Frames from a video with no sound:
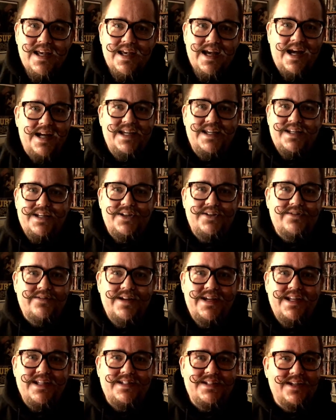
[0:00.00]
I can
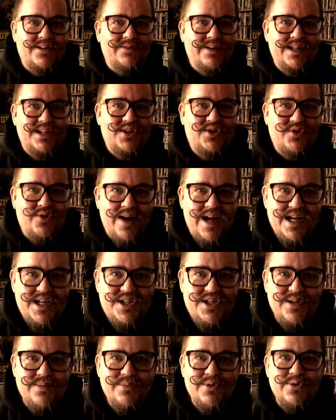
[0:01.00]
agree it's a quite
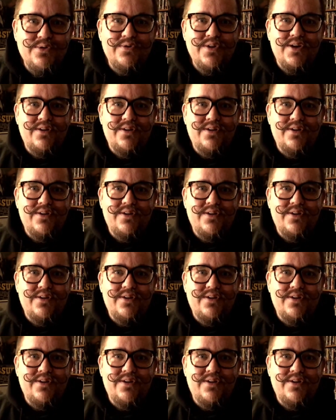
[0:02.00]
trashy movie,